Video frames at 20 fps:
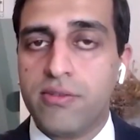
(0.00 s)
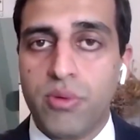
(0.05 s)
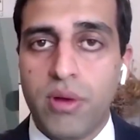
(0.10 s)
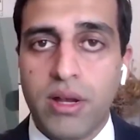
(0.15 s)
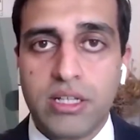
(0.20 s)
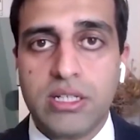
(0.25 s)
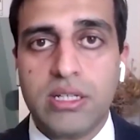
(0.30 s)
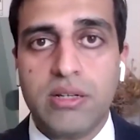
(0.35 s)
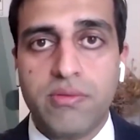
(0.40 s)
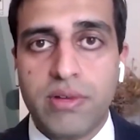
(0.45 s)
We're
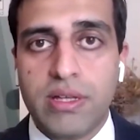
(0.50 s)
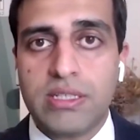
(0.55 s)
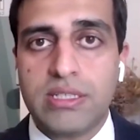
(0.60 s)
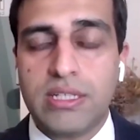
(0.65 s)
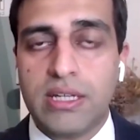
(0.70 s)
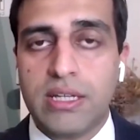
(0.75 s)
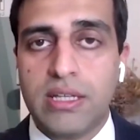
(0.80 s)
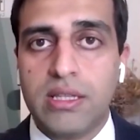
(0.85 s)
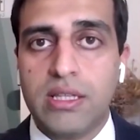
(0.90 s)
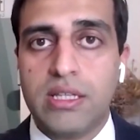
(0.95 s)
actually
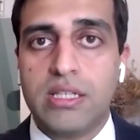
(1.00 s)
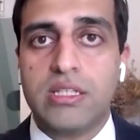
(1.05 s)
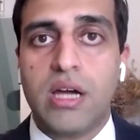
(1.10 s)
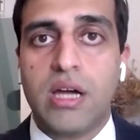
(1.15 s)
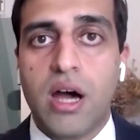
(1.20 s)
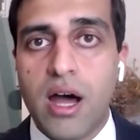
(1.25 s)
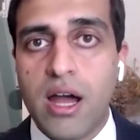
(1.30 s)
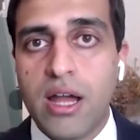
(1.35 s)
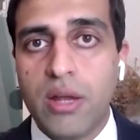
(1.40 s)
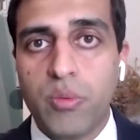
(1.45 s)
investing in the
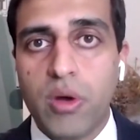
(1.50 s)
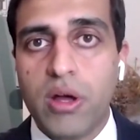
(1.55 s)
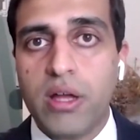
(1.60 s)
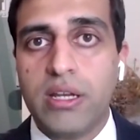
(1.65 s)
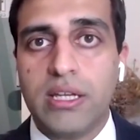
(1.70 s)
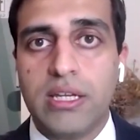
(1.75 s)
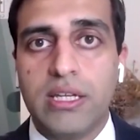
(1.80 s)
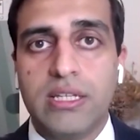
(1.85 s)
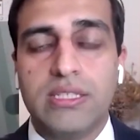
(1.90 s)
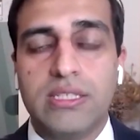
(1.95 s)

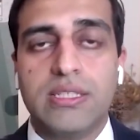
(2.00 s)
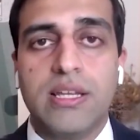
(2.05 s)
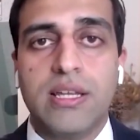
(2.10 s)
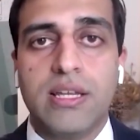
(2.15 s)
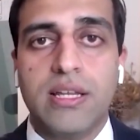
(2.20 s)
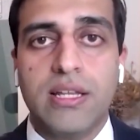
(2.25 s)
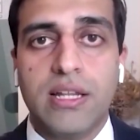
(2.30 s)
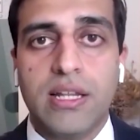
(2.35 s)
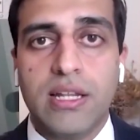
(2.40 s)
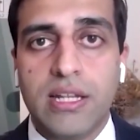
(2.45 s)
Taiwanese
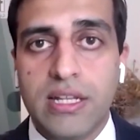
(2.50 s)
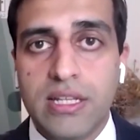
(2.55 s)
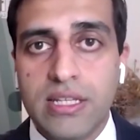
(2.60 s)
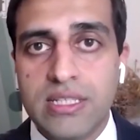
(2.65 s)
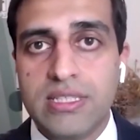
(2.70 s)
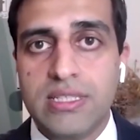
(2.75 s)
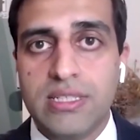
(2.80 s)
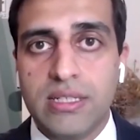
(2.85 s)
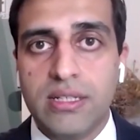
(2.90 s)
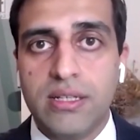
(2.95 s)

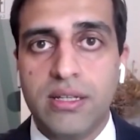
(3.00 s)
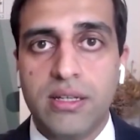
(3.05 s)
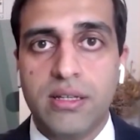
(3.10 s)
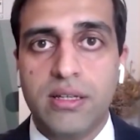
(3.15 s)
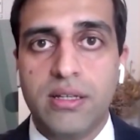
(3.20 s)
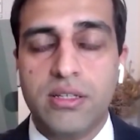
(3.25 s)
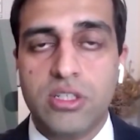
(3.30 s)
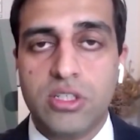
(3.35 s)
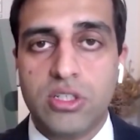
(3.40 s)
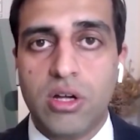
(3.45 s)
listed
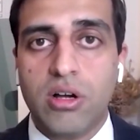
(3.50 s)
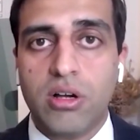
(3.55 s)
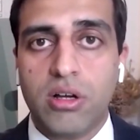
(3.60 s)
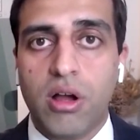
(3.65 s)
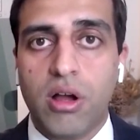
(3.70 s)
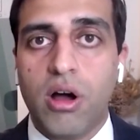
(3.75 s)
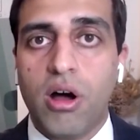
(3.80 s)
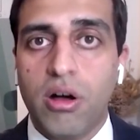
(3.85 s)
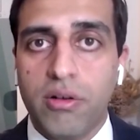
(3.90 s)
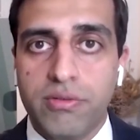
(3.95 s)
stock
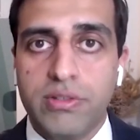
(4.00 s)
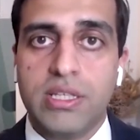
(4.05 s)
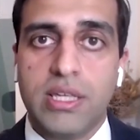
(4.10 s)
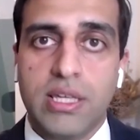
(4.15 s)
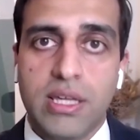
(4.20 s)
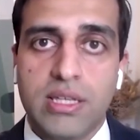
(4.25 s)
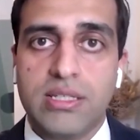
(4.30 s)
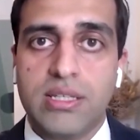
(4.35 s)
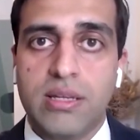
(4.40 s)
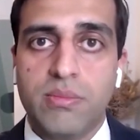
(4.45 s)
of
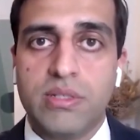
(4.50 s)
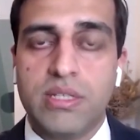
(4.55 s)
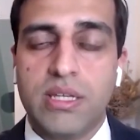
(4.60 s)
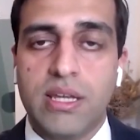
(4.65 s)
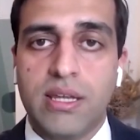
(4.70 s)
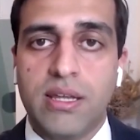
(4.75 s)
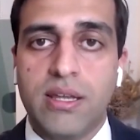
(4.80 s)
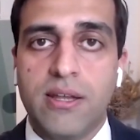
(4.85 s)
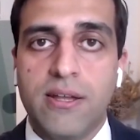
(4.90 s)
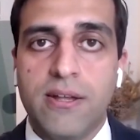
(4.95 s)

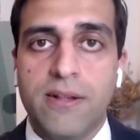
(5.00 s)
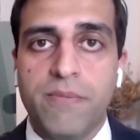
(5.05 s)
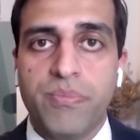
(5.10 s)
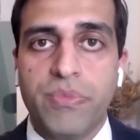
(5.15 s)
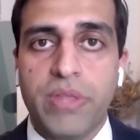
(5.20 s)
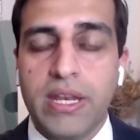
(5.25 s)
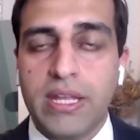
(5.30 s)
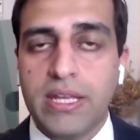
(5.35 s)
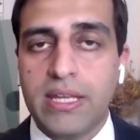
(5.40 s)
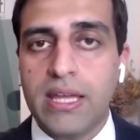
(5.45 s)
TSMC.
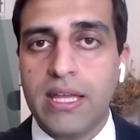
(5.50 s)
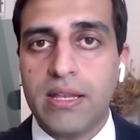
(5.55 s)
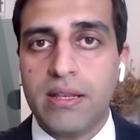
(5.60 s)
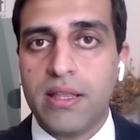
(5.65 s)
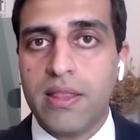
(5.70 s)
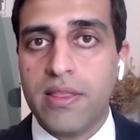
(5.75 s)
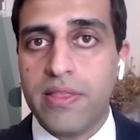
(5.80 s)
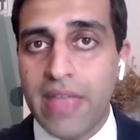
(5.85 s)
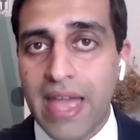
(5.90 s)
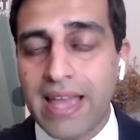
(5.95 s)
And again,
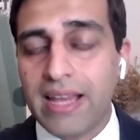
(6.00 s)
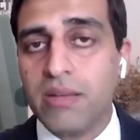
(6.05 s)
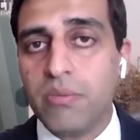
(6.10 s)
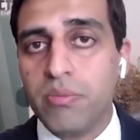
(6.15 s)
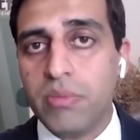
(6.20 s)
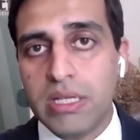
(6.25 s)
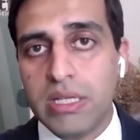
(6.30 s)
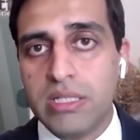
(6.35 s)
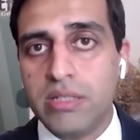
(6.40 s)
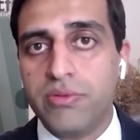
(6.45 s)
that can
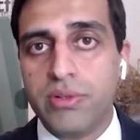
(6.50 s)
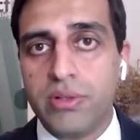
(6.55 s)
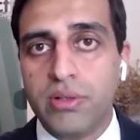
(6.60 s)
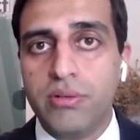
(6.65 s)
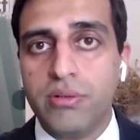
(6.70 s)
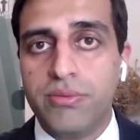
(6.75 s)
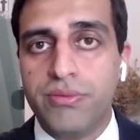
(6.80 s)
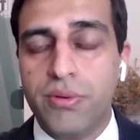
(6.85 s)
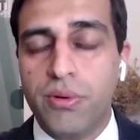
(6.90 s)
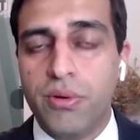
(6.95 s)
be
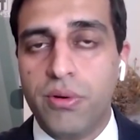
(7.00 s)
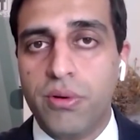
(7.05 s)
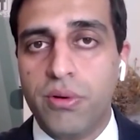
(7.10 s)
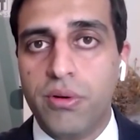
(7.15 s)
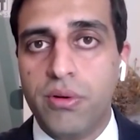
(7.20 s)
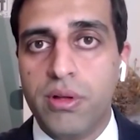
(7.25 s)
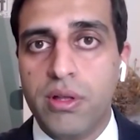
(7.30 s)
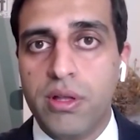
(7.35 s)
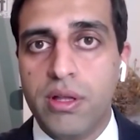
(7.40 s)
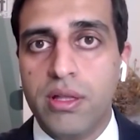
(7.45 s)
difficult
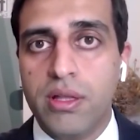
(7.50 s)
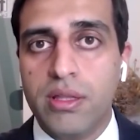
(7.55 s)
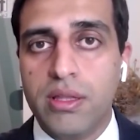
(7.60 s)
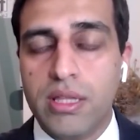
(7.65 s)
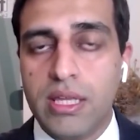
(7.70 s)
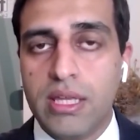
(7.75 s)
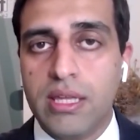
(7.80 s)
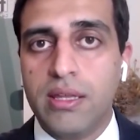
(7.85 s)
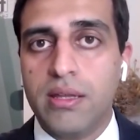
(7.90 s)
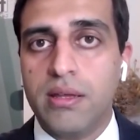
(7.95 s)
for
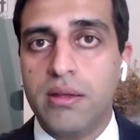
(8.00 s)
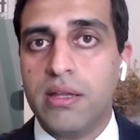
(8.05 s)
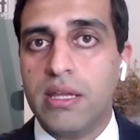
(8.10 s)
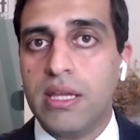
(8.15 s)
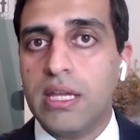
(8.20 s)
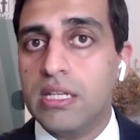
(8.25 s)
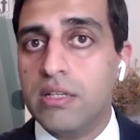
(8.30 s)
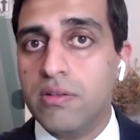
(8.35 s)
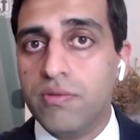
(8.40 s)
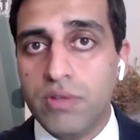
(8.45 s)
the
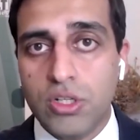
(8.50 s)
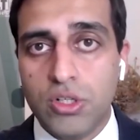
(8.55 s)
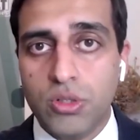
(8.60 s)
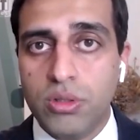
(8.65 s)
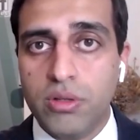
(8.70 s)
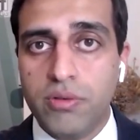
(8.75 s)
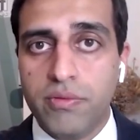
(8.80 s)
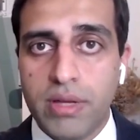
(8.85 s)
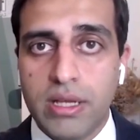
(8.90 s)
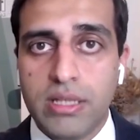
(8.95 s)

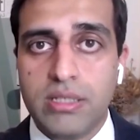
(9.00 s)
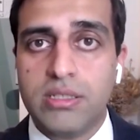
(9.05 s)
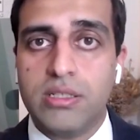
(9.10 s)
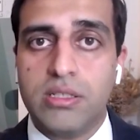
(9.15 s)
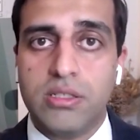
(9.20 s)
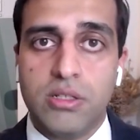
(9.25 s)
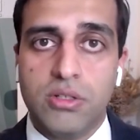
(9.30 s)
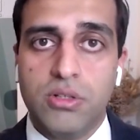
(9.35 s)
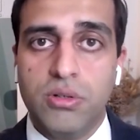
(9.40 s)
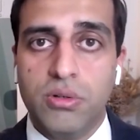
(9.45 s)
individual investor
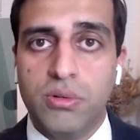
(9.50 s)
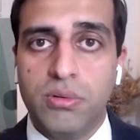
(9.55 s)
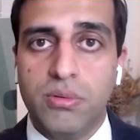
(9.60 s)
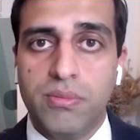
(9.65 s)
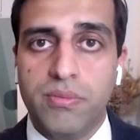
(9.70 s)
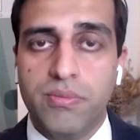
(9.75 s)
to do.